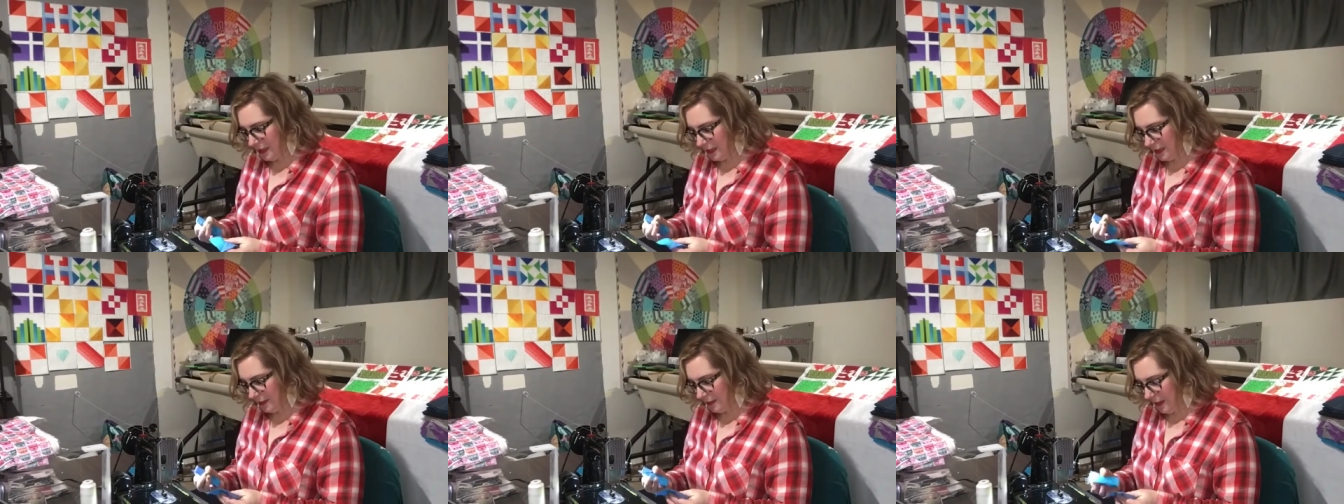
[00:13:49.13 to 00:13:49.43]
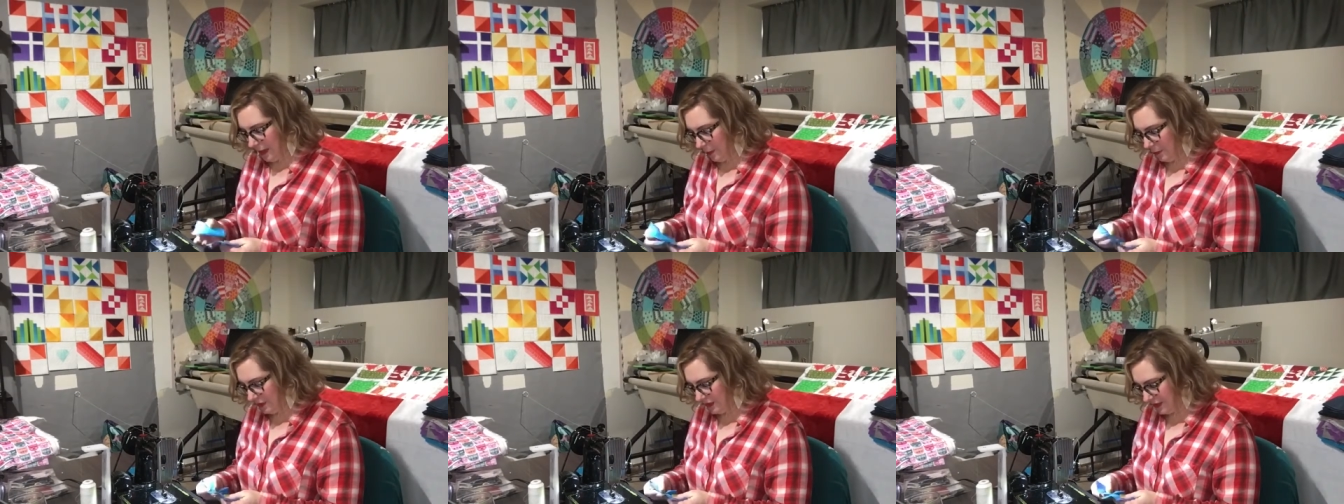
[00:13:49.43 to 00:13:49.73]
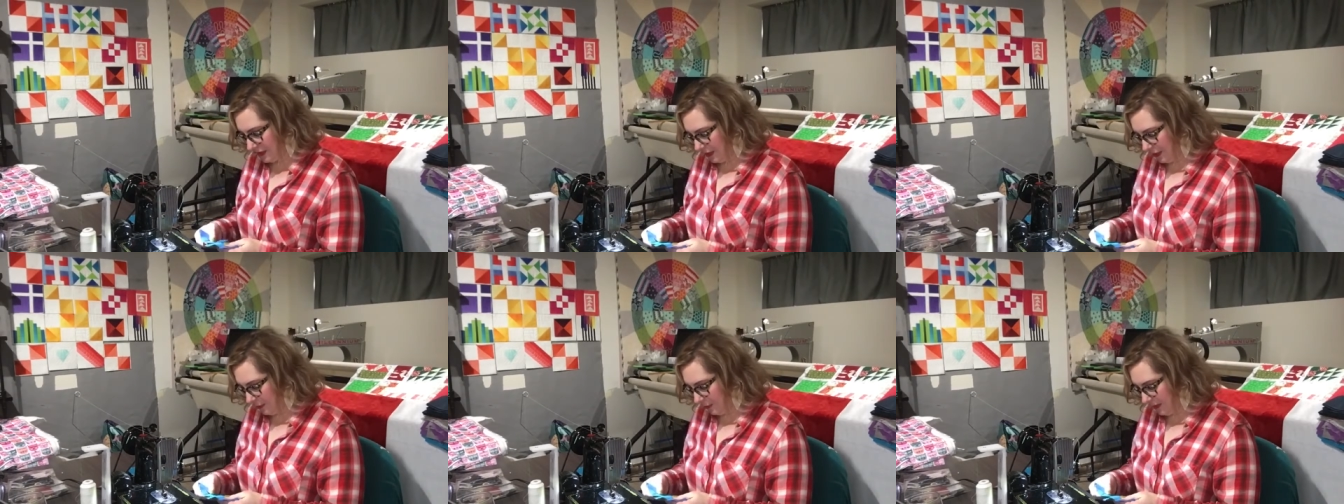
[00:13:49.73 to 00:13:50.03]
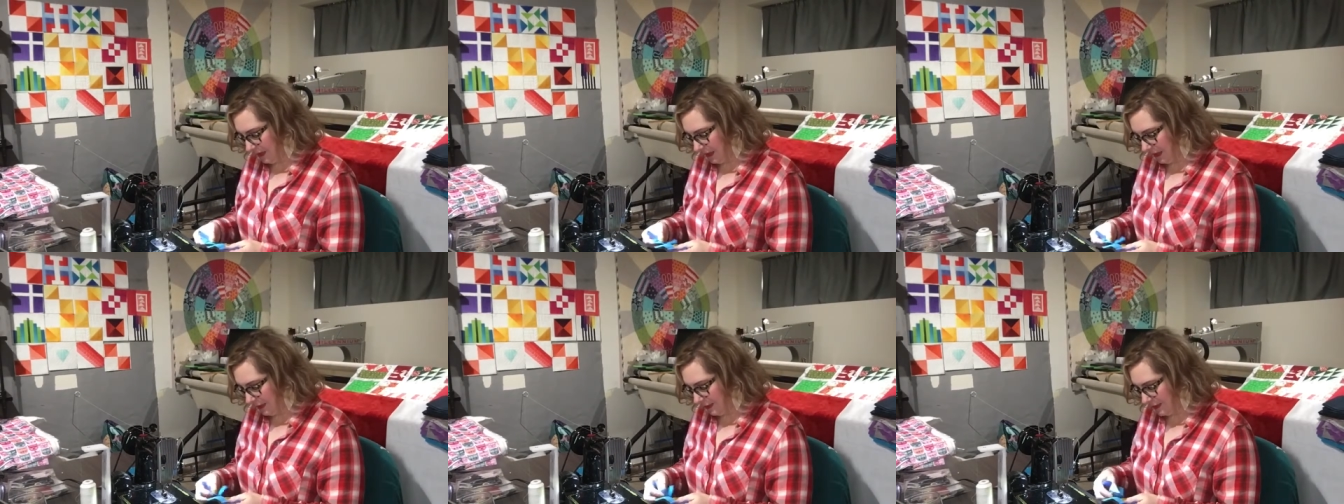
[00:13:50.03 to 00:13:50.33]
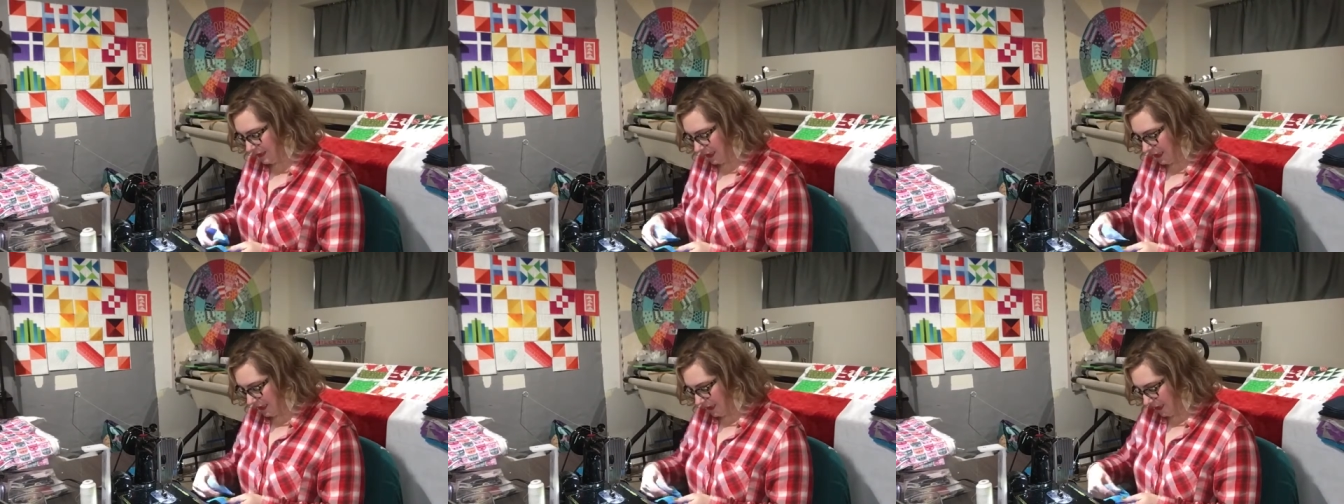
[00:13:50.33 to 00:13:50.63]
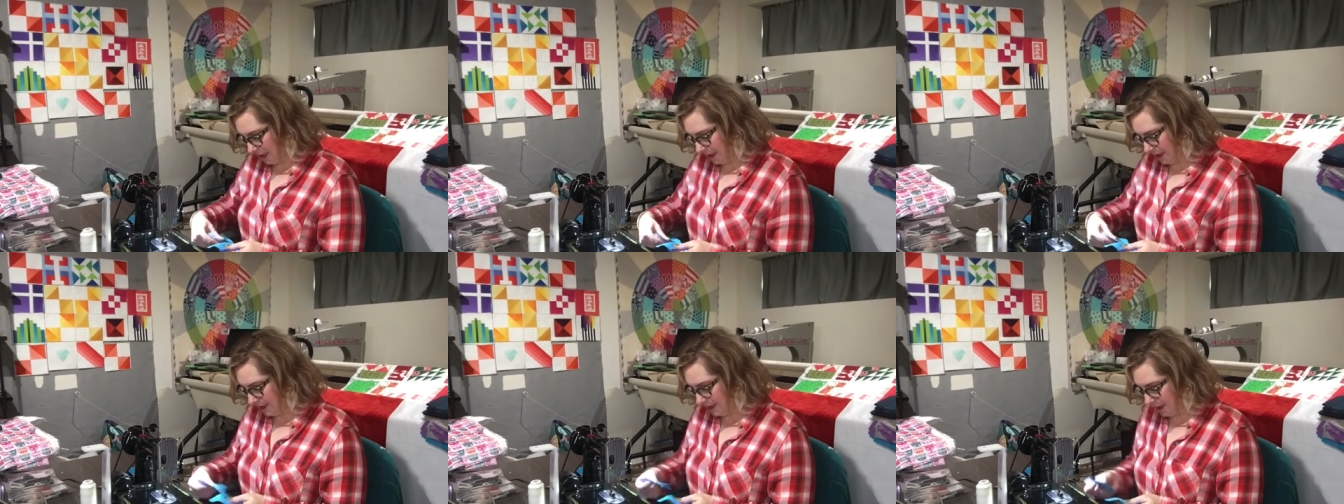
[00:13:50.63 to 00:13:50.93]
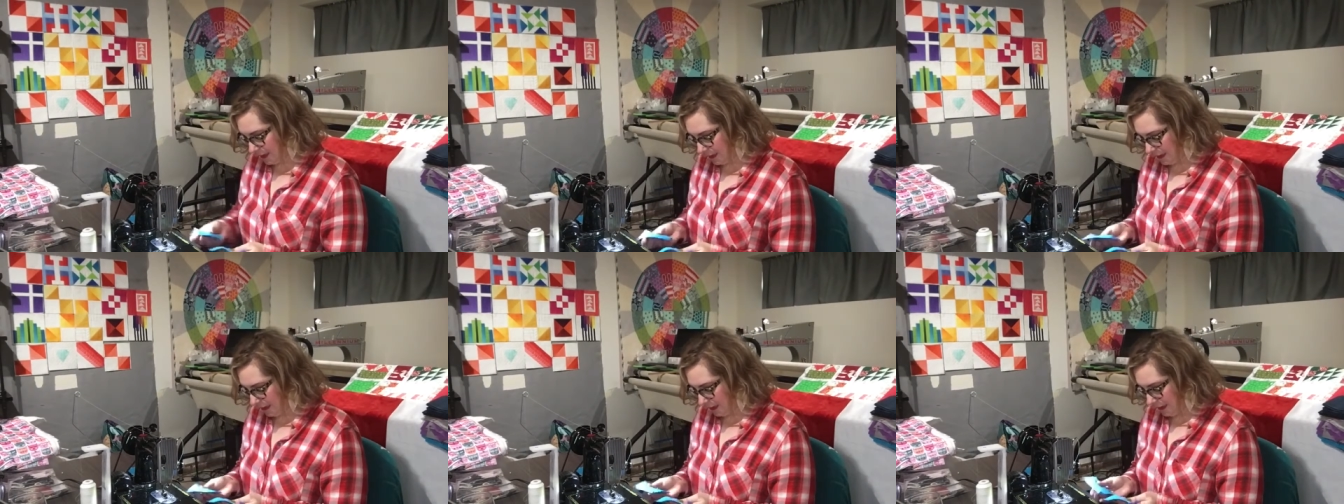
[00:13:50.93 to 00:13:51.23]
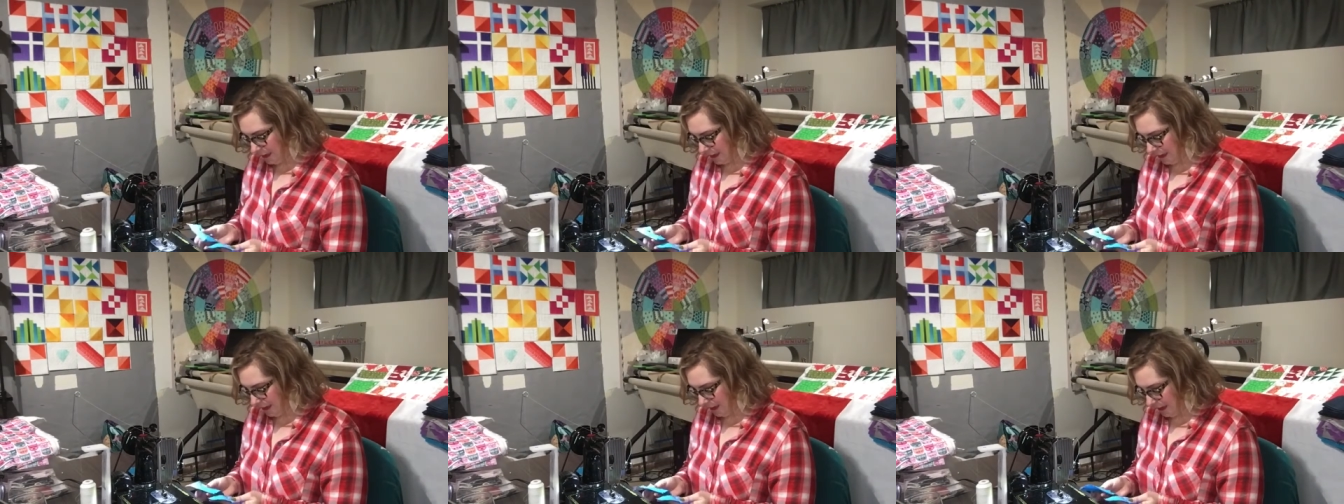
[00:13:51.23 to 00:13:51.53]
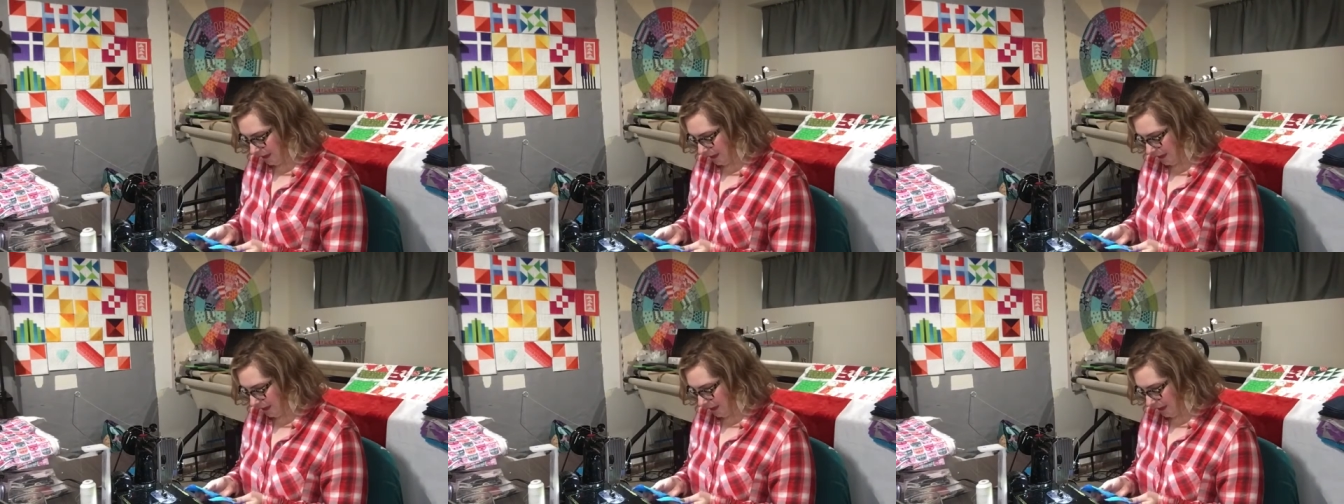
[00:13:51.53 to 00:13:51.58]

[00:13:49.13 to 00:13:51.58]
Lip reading: and I was going to be done, and it